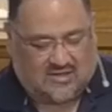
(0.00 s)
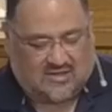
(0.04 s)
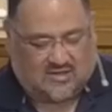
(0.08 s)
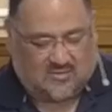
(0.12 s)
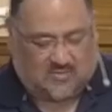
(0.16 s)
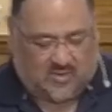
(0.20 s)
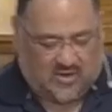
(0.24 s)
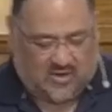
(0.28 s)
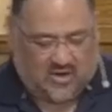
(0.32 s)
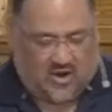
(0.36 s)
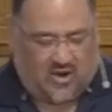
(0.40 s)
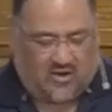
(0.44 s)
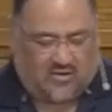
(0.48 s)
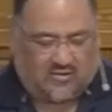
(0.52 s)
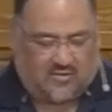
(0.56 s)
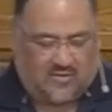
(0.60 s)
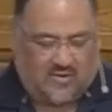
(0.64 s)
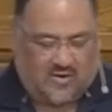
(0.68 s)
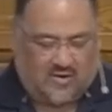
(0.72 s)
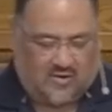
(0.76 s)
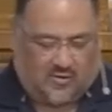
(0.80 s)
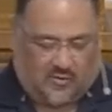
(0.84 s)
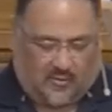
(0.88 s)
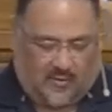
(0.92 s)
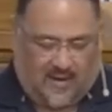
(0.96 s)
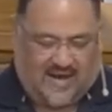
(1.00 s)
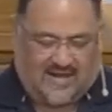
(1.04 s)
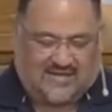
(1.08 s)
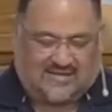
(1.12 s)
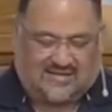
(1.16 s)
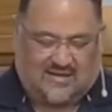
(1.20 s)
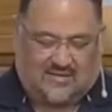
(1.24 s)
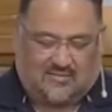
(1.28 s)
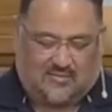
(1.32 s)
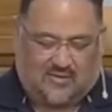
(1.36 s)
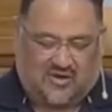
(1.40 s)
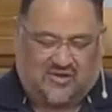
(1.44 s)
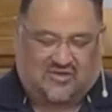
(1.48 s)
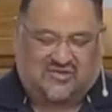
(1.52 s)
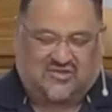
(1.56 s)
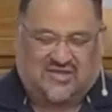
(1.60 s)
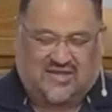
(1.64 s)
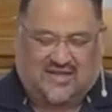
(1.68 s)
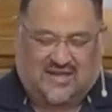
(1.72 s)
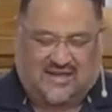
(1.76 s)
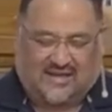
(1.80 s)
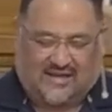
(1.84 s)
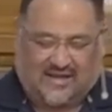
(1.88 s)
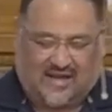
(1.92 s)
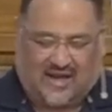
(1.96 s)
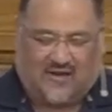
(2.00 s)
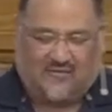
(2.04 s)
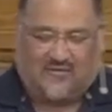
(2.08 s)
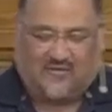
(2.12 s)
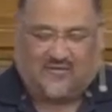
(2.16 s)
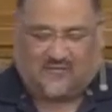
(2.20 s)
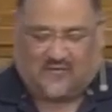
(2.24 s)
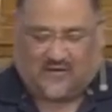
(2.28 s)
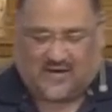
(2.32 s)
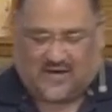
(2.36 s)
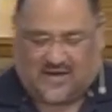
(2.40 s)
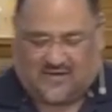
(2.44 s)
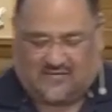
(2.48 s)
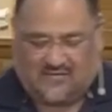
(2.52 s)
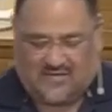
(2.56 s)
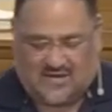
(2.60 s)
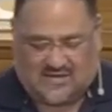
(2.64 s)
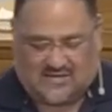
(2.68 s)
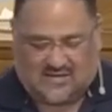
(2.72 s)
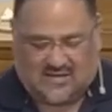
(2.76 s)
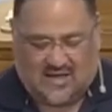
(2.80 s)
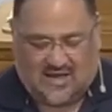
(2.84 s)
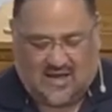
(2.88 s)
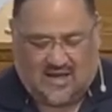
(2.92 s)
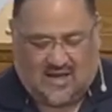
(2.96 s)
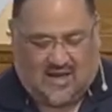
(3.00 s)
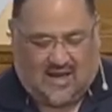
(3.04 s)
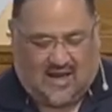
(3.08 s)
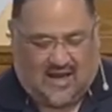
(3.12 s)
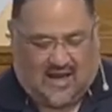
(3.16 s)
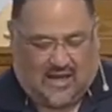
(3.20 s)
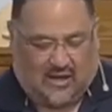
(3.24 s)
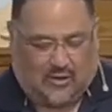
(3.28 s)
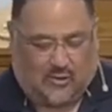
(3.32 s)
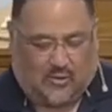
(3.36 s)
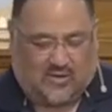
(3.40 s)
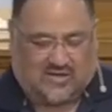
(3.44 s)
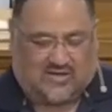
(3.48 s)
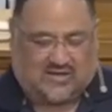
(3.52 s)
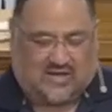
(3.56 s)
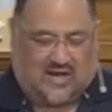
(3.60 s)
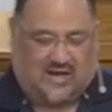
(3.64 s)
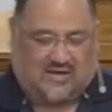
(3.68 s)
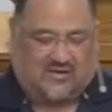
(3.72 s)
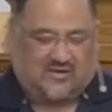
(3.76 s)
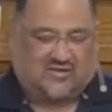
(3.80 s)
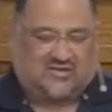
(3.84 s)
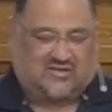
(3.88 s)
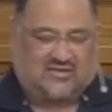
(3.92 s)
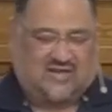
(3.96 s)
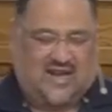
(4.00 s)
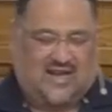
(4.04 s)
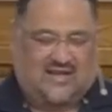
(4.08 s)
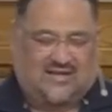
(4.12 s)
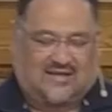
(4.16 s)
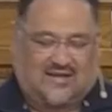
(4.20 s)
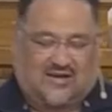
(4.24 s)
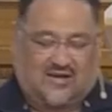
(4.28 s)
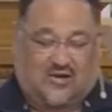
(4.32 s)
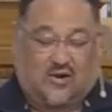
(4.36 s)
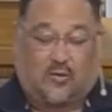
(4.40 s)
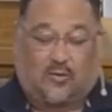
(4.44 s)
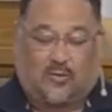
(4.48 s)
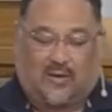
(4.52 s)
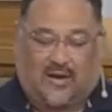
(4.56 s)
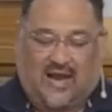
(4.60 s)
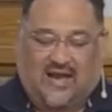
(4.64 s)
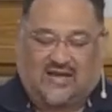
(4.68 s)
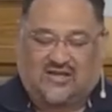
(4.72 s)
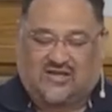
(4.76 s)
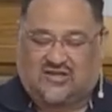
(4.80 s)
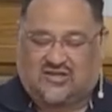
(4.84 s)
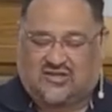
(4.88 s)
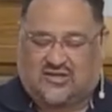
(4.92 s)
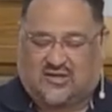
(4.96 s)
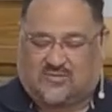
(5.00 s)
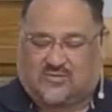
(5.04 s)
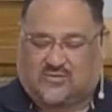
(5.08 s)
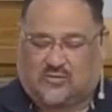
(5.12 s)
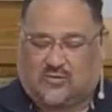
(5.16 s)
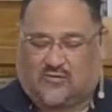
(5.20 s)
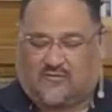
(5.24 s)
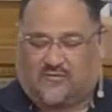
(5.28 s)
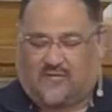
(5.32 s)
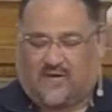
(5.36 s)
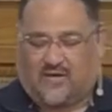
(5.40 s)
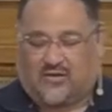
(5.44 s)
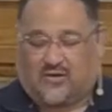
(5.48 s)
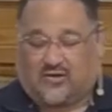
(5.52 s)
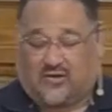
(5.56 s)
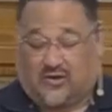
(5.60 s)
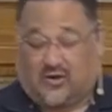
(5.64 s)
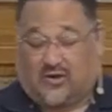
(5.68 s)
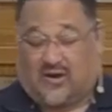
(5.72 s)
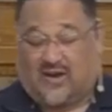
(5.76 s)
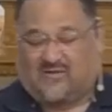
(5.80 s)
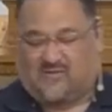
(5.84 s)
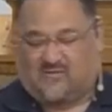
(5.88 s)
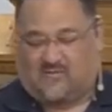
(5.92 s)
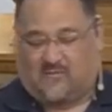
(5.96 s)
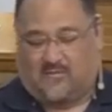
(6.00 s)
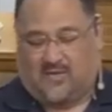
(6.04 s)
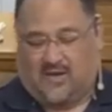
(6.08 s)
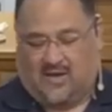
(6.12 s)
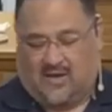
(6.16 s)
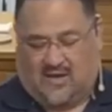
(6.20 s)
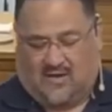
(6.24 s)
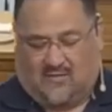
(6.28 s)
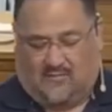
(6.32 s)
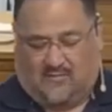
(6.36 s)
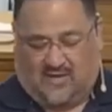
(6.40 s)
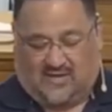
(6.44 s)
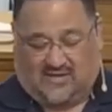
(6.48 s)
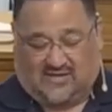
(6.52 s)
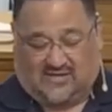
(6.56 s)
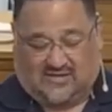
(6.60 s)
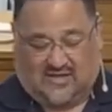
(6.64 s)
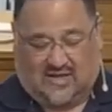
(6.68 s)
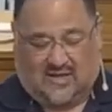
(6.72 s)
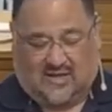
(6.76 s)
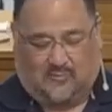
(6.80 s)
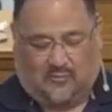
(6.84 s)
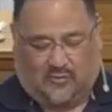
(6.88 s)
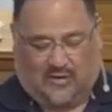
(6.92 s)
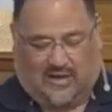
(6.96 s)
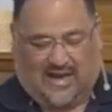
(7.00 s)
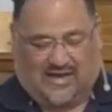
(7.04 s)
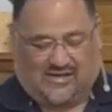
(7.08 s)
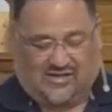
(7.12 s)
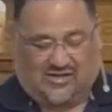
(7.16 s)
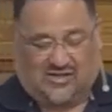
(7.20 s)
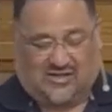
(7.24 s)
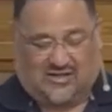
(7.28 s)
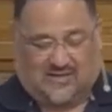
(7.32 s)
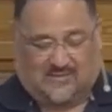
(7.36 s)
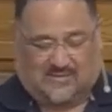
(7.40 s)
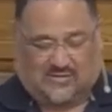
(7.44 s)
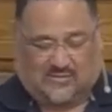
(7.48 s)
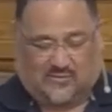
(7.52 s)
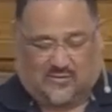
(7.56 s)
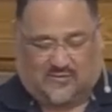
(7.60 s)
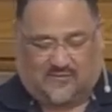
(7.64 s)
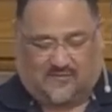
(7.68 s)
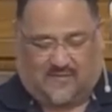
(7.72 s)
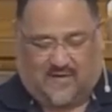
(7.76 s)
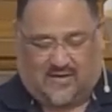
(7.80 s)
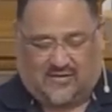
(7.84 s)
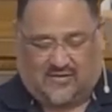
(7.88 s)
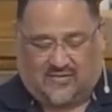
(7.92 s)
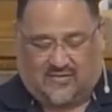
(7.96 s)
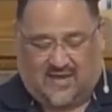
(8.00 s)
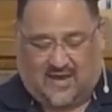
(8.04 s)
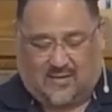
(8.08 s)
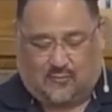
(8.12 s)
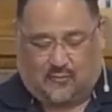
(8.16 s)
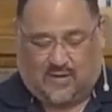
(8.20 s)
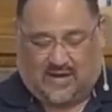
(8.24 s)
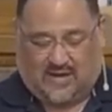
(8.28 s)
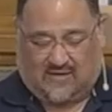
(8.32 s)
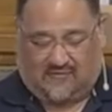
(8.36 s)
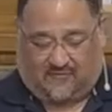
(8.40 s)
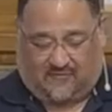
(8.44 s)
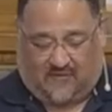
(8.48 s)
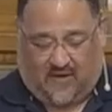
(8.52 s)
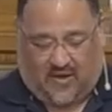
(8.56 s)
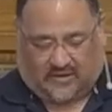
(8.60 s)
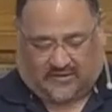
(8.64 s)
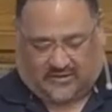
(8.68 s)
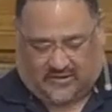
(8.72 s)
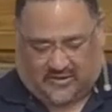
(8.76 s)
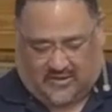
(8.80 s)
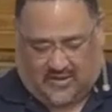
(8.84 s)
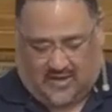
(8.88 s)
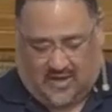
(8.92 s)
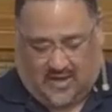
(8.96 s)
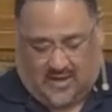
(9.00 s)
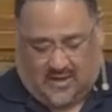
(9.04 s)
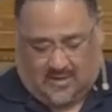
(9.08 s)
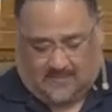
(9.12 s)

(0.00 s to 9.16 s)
to put on grace and mercy and love and forgiveness, and Lord, to understand that in our relationships, Lord Father, there have been some relationships, Lord Father, that we have faltered